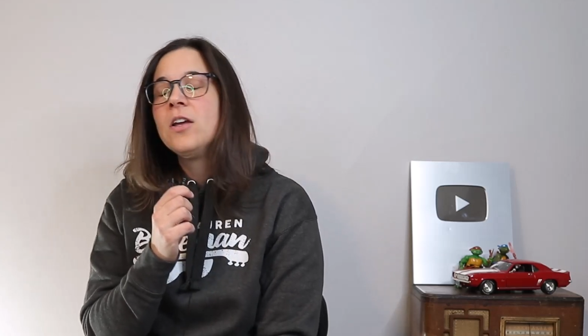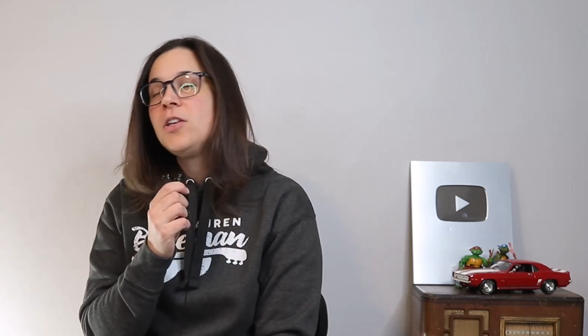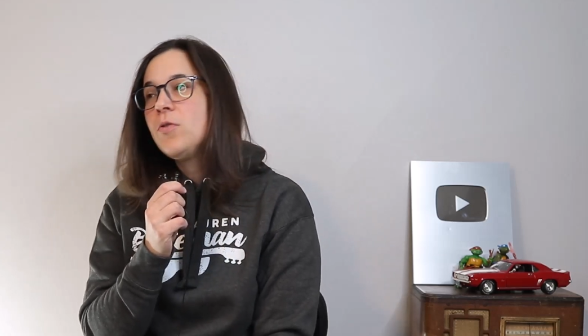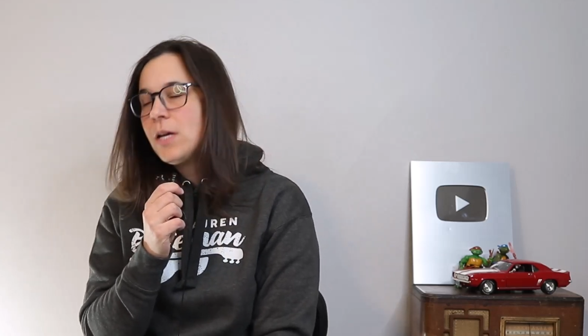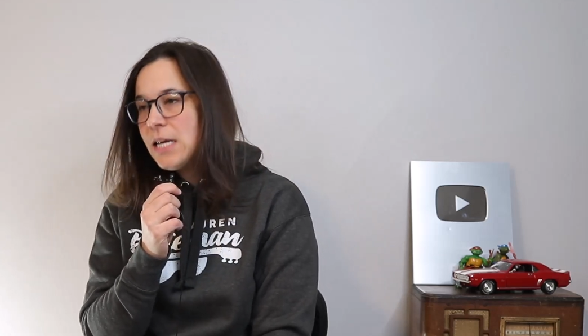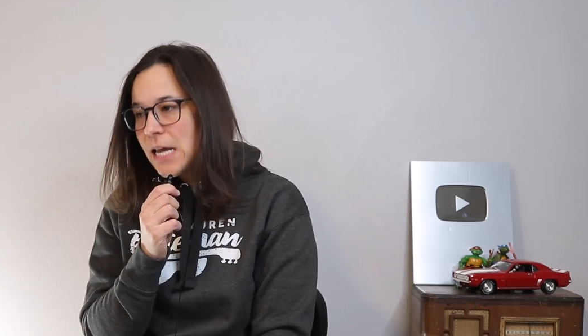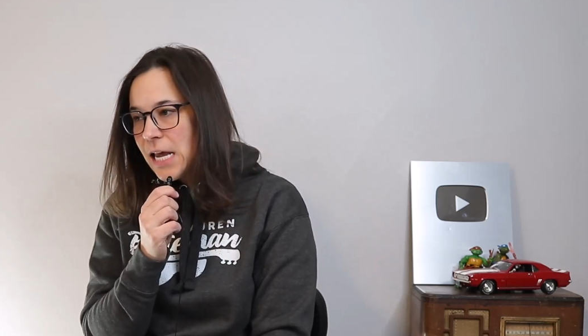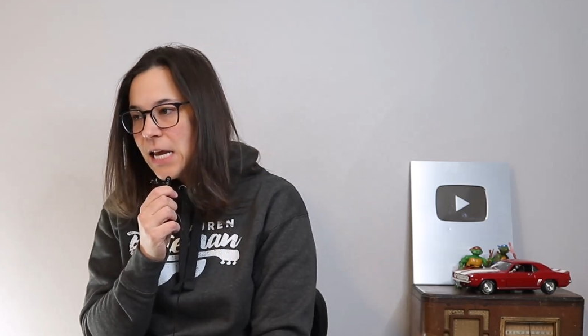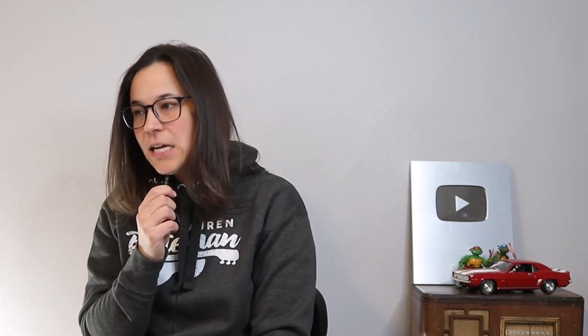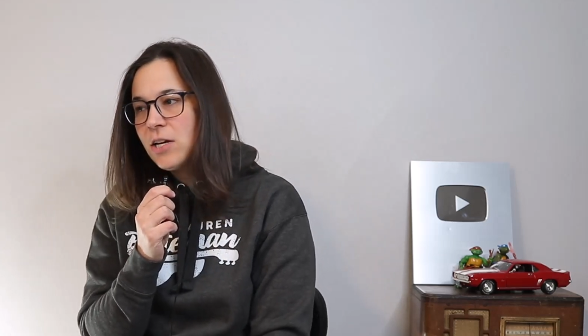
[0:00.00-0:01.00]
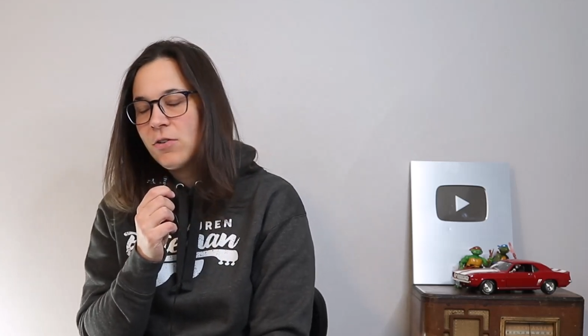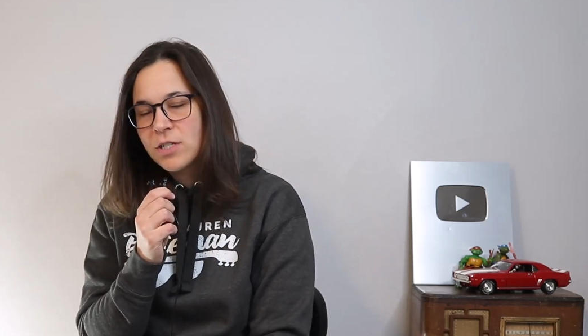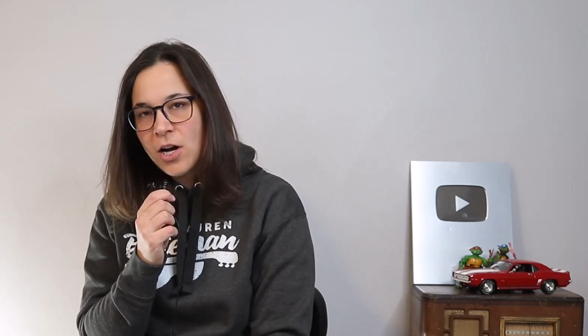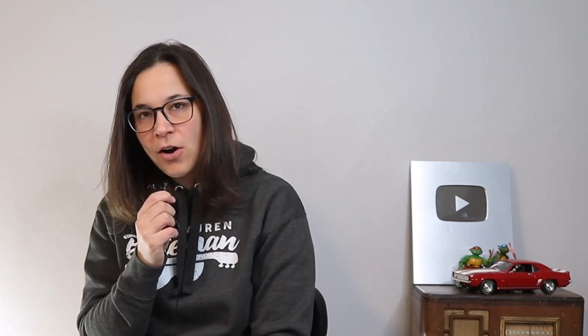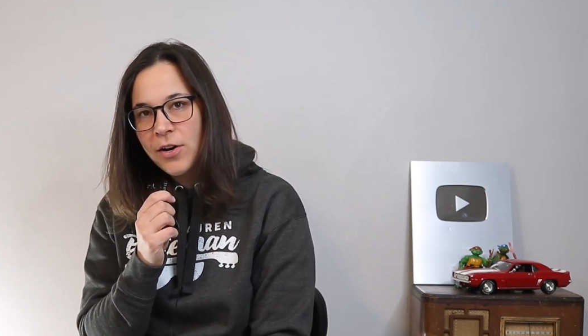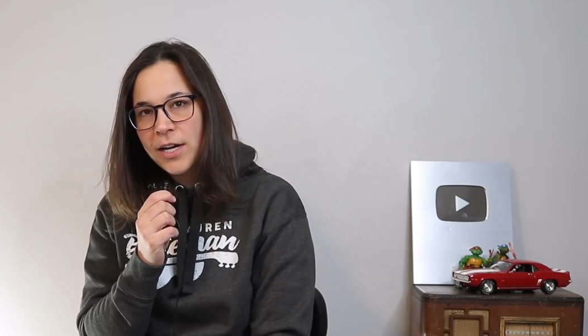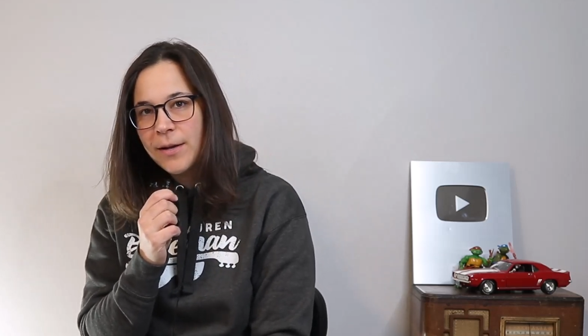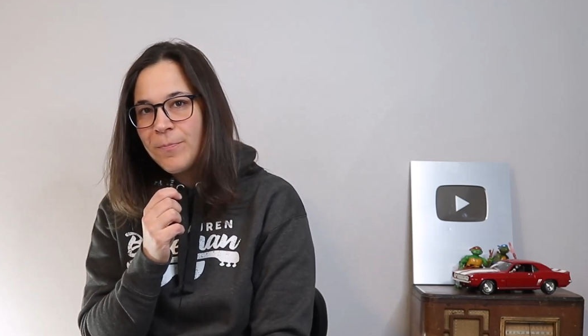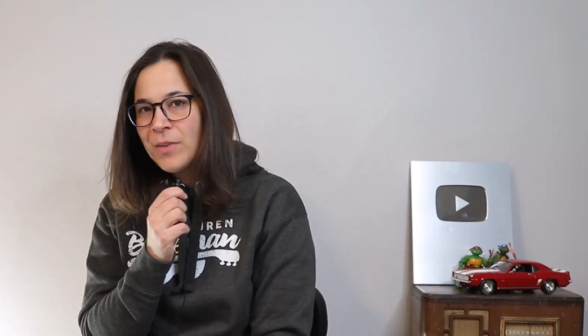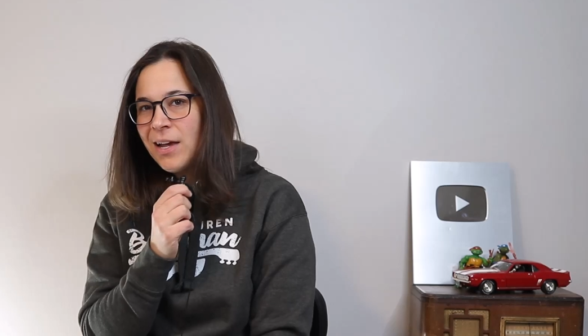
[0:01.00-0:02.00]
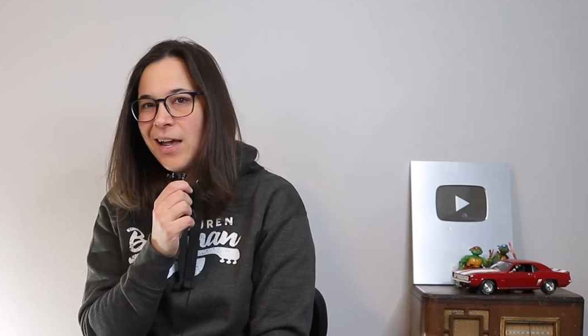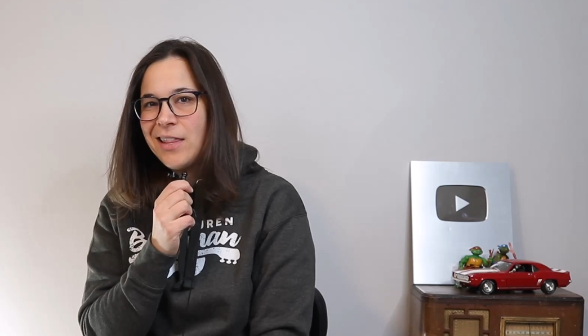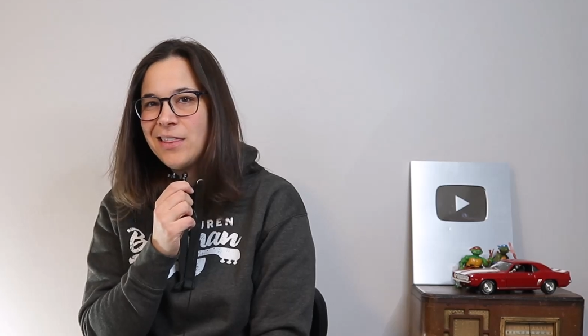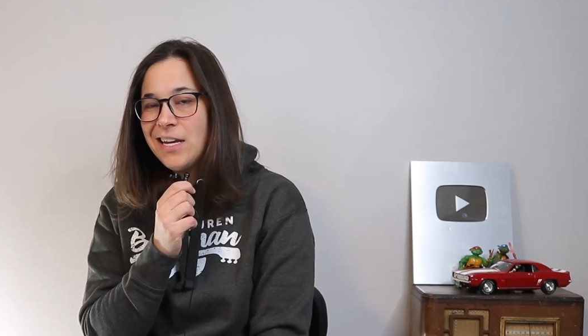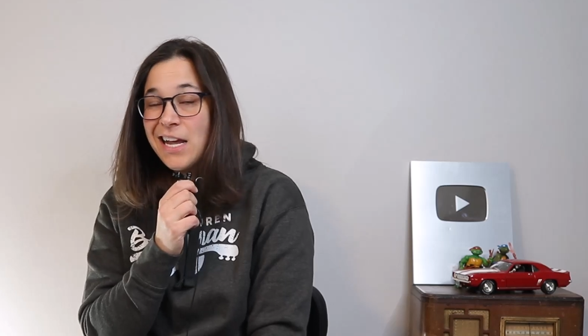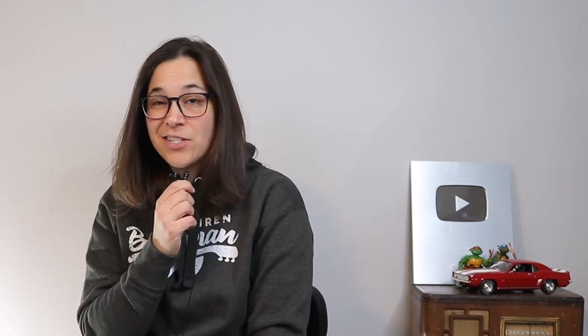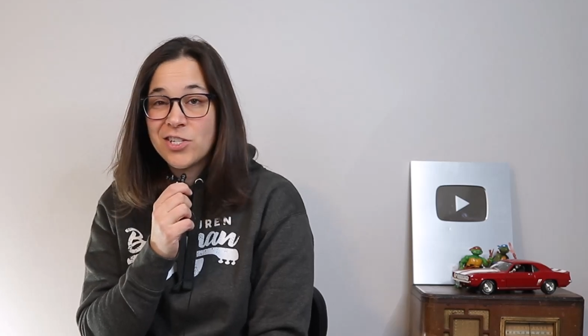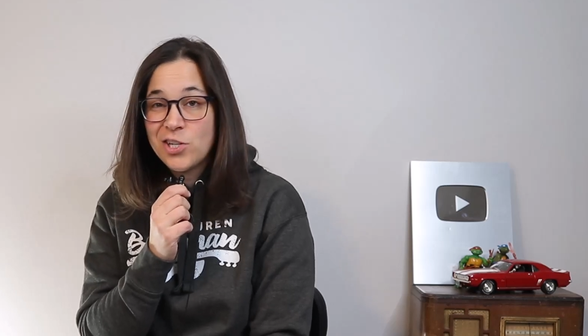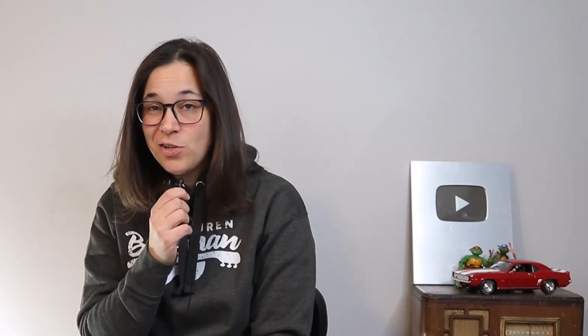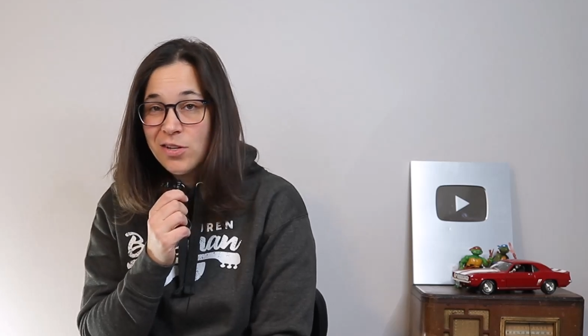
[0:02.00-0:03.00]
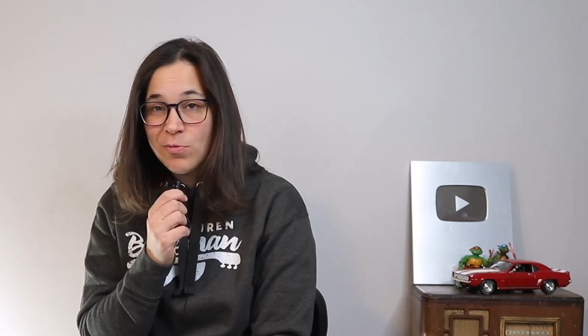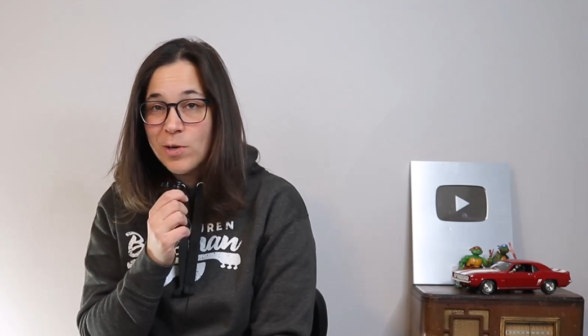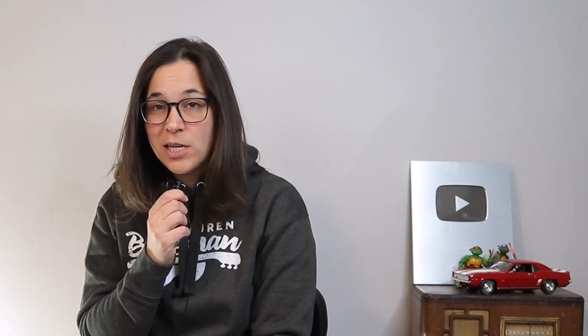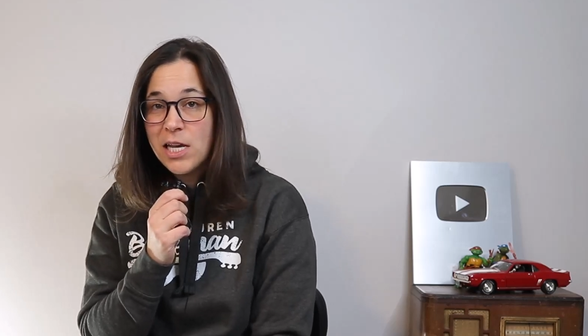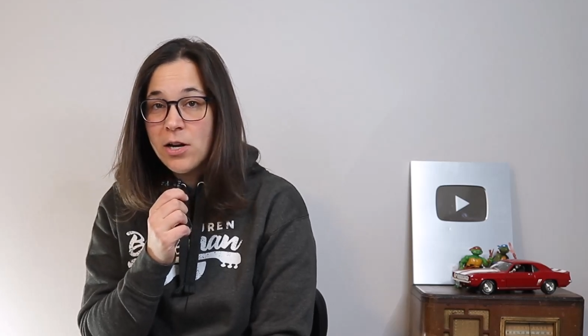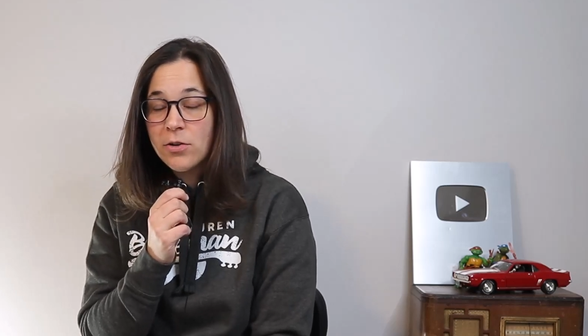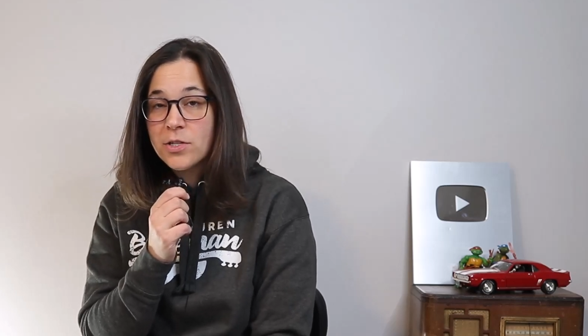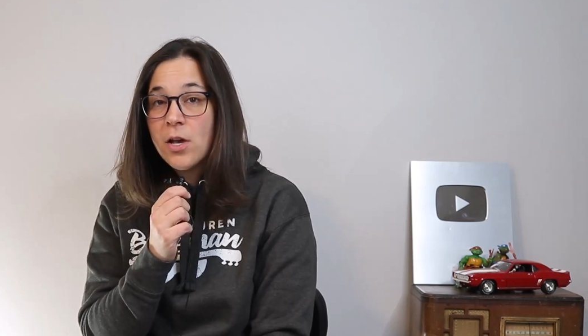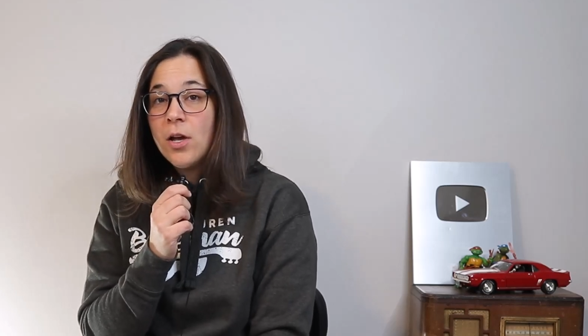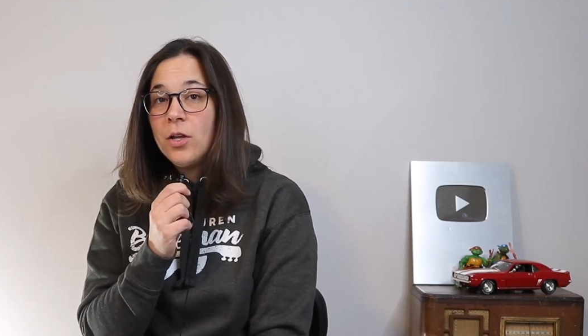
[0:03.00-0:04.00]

You can hit your target, and the next 2 to 3 years,